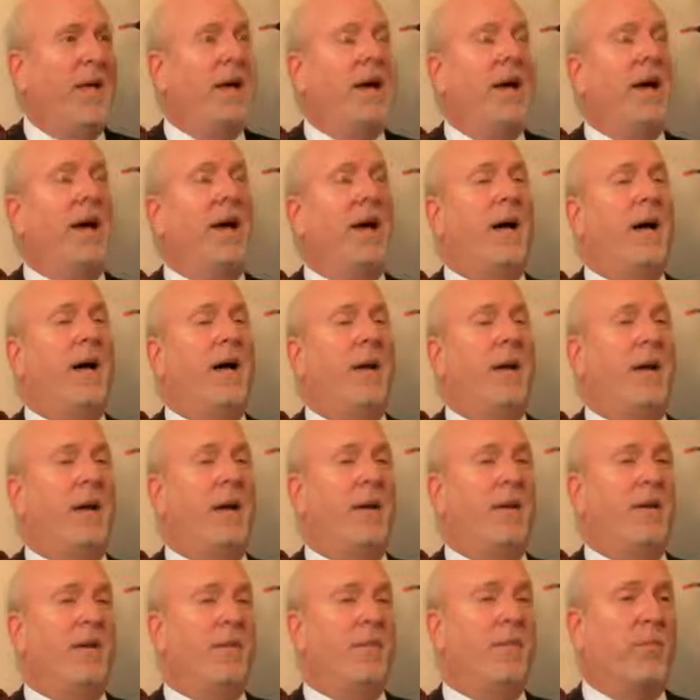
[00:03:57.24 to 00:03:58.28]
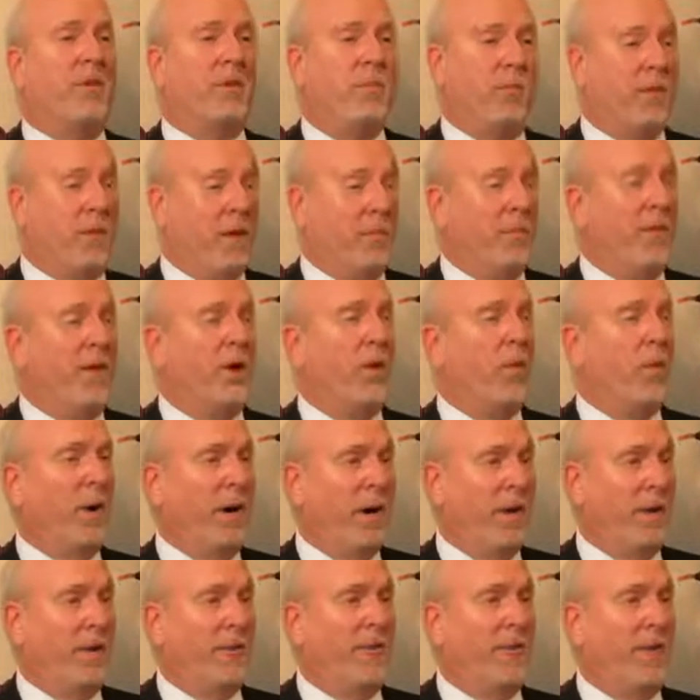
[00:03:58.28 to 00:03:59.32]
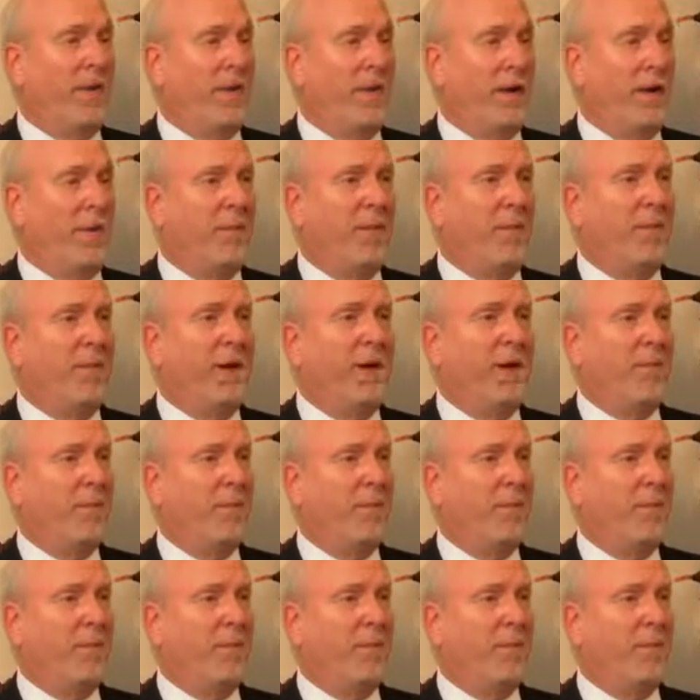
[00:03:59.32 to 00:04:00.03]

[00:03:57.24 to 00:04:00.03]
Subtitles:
and performed their wedding for them about